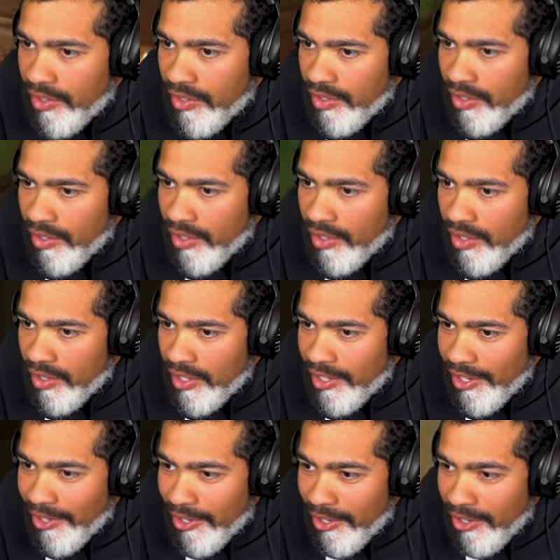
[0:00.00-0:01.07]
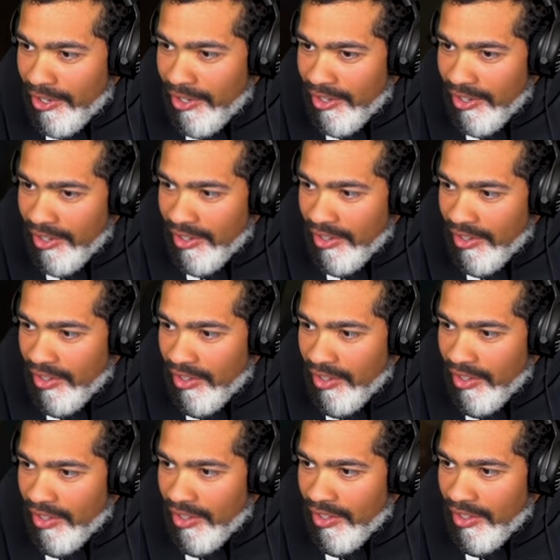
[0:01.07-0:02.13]
Hey, what's up? Yeah, yeah, the question is, where
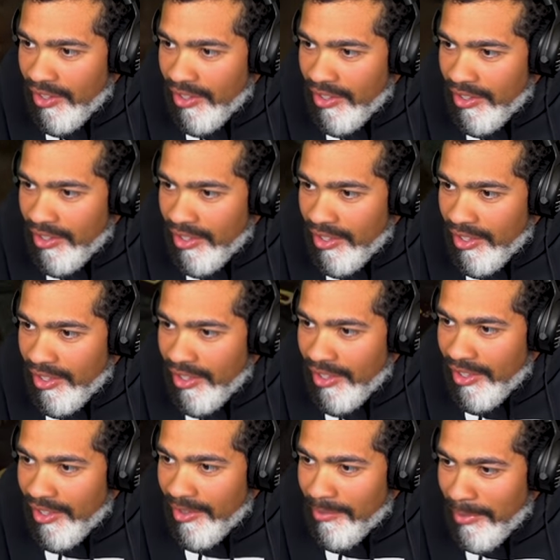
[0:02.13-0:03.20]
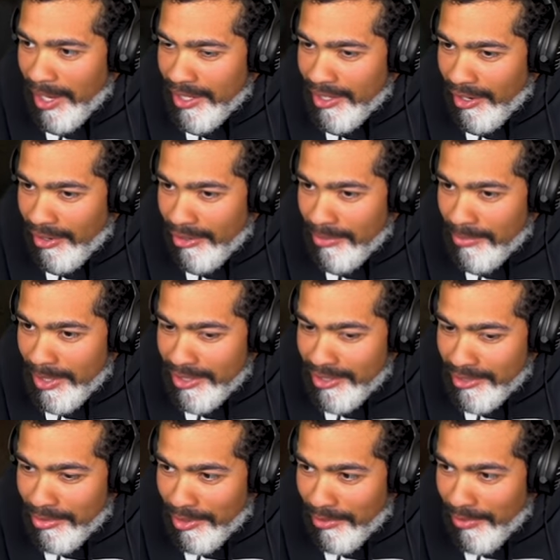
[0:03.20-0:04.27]
the freak are they? Minding our own
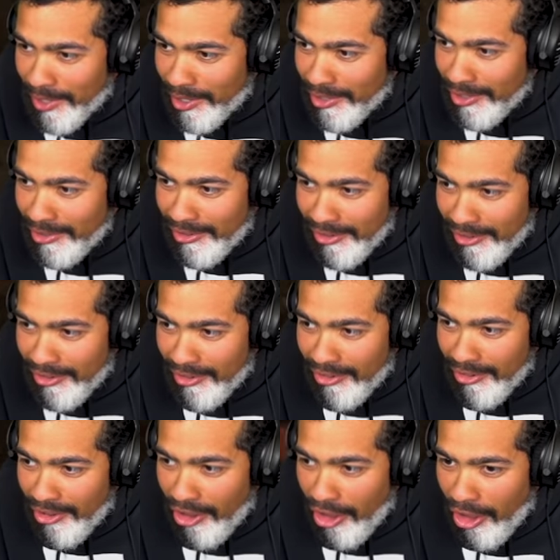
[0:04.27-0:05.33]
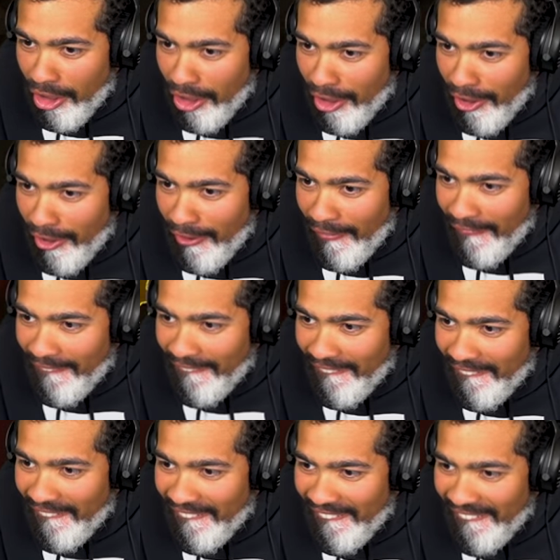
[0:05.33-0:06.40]
business. Where the fuck are you? I'm looking
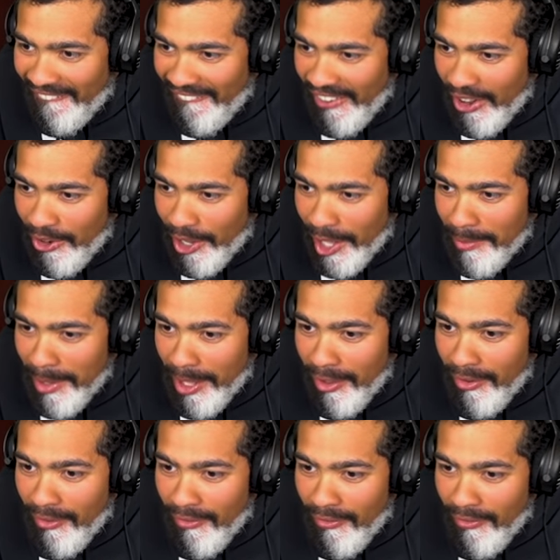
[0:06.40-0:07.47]
for you. Okay, bet.